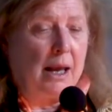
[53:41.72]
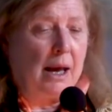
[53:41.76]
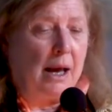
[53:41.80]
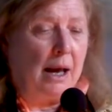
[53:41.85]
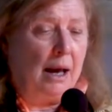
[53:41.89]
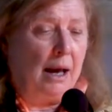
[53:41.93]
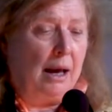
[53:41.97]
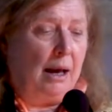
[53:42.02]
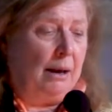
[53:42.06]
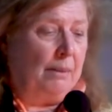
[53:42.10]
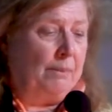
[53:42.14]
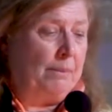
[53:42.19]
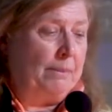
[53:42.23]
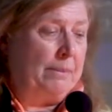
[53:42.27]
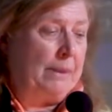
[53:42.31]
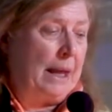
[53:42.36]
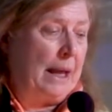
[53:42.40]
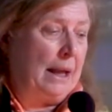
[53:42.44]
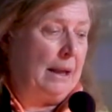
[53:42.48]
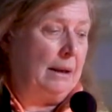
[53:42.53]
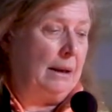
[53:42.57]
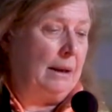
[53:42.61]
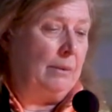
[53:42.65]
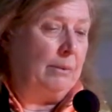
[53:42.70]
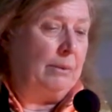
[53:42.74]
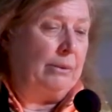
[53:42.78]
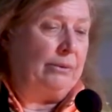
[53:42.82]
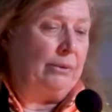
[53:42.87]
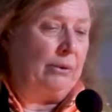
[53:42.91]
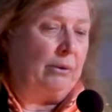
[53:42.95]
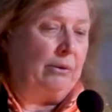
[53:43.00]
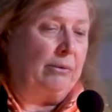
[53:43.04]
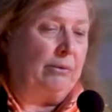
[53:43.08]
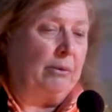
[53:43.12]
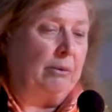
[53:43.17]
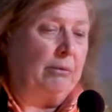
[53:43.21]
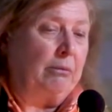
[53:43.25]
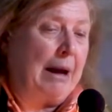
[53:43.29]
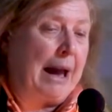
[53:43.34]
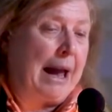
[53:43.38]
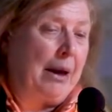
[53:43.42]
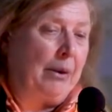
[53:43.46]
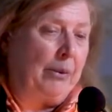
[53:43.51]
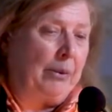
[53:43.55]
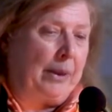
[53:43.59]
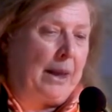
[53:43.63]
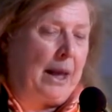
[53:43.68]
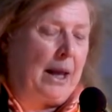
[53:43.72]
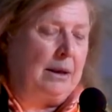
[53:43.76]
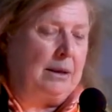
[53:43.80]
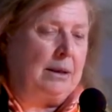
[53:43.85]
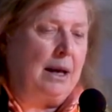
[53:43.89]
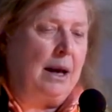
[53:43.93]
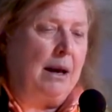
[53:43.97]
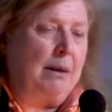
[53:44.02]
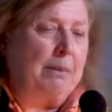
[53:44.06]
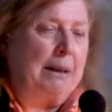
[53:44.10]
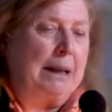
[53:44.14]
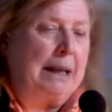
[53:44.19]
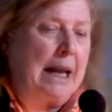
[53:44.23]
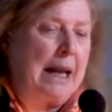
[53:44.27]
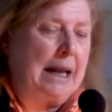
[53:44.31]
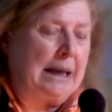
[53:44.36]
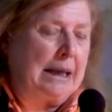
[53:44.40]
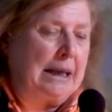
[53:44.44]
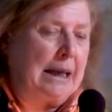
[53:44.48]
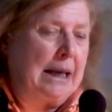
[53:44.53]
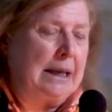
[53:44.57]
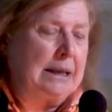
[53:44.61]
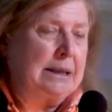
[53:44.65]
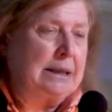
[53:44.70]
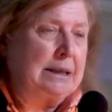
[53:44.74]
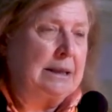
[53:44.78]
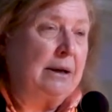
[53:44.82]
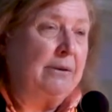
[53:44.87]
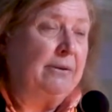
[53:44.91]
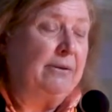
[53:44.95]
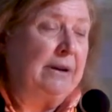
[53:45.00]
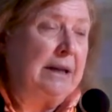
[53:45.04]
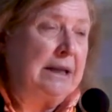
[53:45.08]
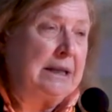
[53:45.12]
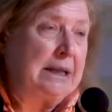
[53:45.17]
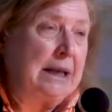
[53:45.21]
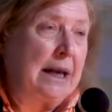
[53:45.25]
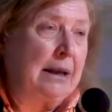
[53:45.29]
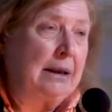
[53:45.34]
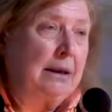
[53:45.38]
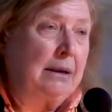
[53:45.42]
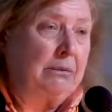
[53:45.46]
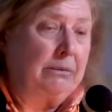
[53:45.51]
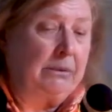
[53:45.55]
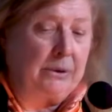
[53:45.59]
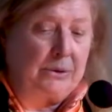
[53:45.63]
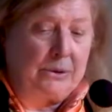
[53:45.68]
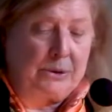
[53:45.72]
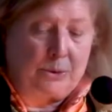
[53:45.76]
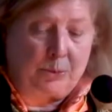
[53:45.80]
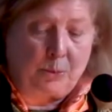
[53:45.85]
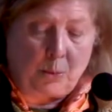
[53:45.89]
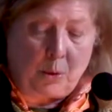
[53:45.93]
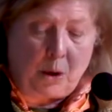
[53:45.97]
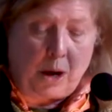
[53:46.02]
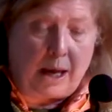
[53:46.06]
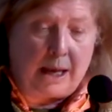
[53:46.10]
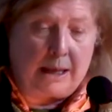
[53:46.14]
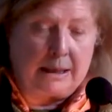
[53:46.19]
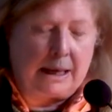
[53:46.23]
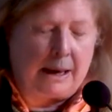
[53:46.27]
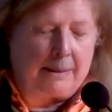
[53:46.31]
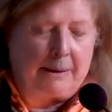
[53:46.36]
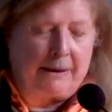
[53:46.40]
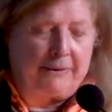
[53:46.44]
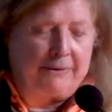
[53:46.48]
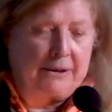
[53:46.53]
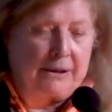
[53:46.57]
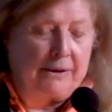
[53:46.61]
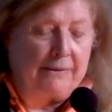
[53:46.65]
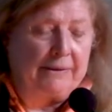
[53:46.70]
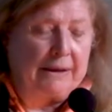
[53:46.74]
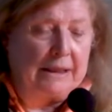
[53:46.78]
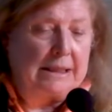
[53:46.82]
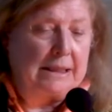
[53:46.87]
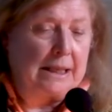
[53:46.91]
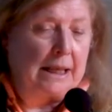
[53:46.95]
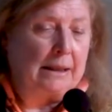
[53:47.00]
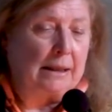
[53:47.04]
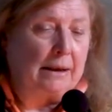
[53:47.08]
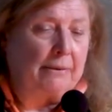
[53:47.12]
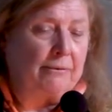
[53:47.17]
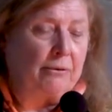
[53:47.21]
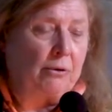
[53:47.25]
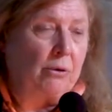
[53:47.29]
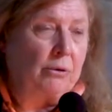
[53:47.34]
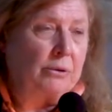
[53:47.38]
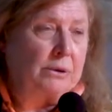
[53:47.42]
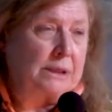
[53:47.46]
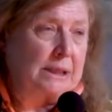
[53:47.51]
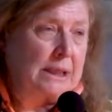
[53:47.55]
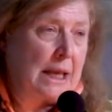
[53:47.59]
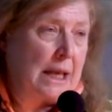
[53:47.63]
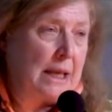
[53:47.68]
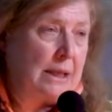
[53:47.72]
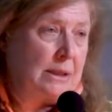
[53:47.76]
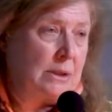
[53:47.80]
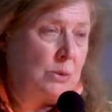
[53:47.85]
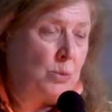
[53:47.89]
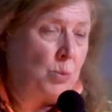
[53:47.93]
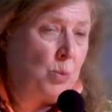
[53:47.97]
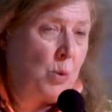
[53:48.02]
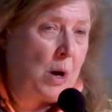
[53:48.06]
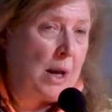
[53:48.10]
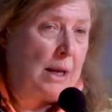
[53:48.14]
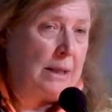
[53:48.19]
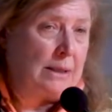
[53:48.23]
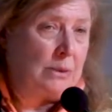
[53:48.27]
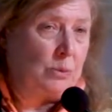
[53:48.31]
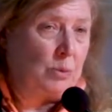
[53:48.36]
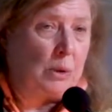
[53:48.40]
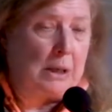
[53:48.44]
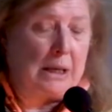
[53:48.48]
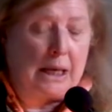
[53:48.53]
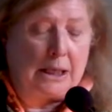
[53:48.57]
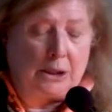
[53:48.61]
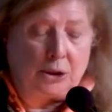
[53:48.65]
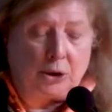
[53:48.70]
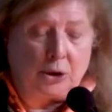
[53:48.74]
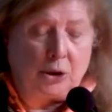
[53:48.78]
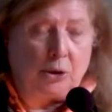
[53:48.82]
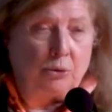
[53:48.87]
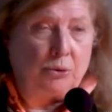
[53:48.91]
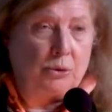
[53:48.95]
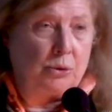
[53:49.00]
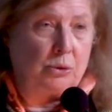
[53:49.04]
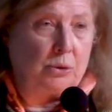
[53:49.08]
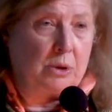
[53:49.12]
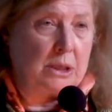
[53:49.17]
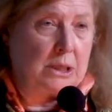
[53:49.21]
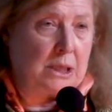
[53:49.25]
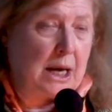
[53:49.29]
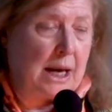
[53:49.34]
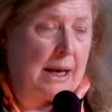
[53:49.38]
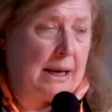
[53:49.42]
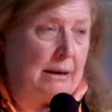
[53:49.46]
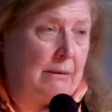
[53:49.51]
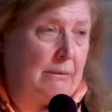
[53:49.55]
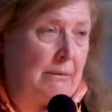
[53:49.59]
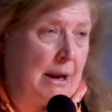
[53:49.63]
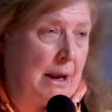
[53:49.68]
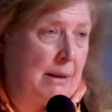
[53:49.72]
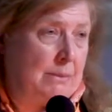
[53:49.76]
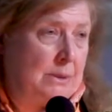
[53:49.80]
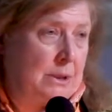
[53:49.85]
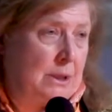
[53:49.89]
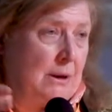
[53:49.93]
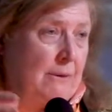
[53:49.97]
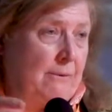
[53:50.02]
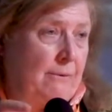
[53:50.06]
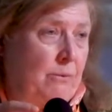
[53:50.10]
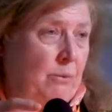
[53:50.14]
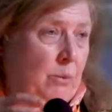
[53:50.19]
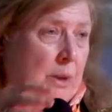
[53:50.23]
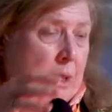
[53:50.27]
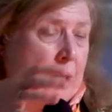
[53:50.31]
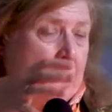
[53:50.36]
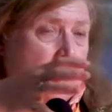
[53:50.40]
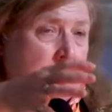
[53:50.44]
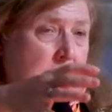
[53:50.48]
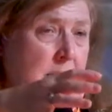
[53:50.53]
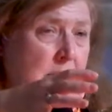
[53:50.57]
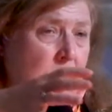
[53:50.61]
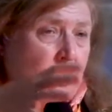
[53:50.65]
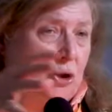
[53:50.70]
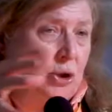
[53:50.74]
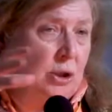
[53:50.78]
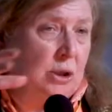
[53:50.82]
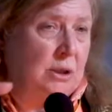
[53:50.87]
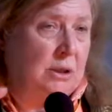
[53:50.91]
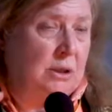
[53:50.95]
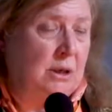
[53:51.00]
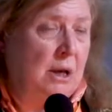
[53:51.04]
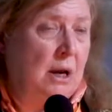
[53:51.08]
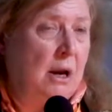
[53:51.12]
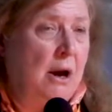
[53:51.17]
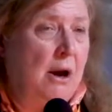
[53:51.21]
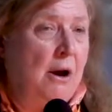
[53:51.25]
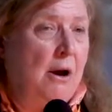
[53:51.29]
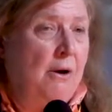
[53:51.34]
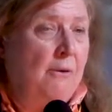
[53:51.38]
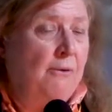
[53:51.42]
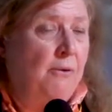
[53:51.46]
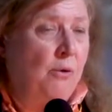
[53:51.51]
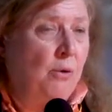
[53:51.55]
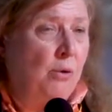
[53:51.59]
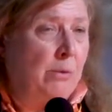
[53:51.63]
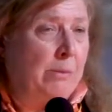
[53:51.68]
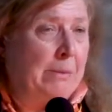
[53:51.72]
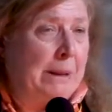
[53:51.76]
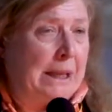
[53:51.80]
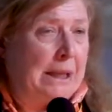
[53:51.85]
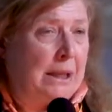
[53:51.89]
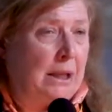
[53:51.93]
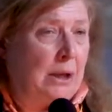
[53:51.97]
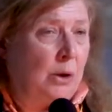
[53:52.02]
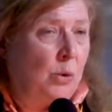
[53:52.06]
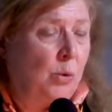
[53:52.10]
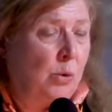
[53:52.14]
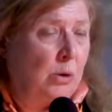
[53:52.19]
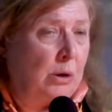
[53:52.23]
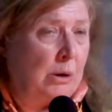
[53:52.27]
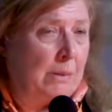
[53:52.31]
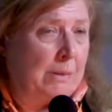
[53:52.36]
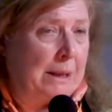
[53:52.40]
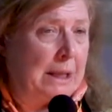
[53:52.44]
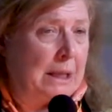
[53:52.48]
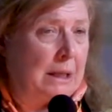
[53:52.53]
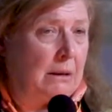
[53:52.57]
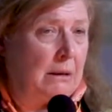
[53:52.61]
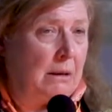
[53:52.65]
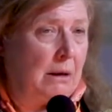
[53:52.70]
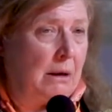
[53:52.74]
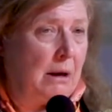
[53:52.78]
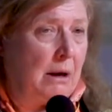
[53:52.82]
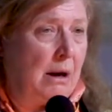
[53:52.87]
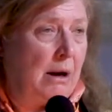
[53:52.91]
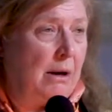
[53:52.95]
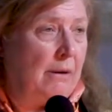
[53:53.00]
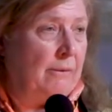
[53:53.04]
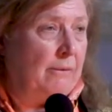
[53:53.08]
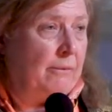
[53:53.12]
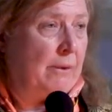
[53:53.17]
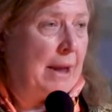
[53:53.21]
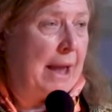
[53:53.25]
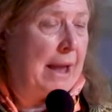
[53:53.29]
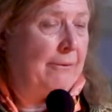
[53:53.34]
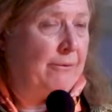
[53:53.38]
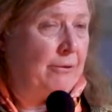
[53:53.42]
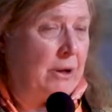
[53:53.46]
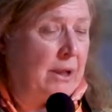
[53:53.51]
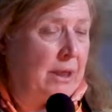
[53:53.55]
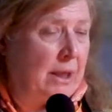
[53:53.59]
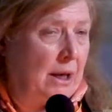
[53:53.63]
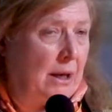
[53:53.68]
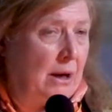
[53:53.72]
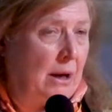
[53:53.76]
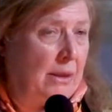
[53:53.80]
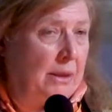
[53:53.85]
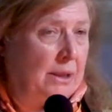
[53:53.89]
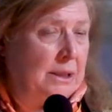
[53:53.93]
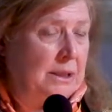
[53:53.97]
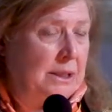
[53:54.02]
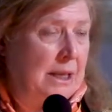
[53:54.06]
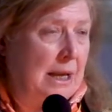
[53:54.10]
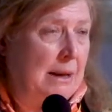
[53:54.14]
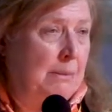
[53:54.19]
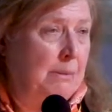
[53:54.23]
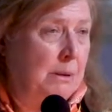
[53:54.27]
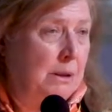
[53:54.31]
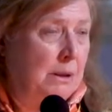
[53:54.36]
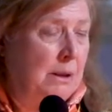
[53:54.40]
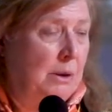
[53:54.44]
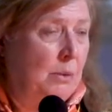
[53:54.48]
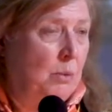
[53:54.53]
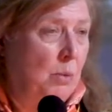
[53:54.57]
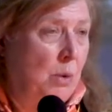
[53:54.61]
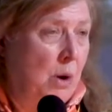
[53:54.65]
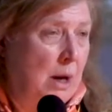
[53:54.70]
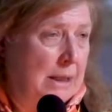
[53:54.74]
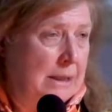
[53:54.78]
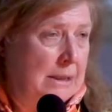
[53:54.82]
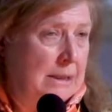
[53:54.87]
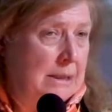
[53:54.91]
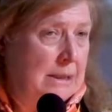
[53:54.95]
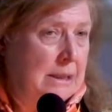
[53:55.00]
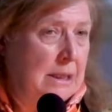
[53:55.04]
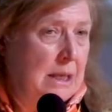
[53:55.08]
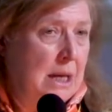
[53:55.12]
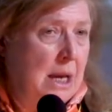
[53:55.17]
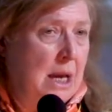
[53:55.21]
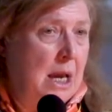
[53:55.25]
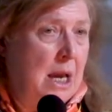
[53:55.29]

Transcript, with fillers: uh, that it was sort of around that time. In any case, Service à la Russe was, I mean, Service à la Française was what I showed you the diagrams of with the dishes forming the ornament of everything on the table at once.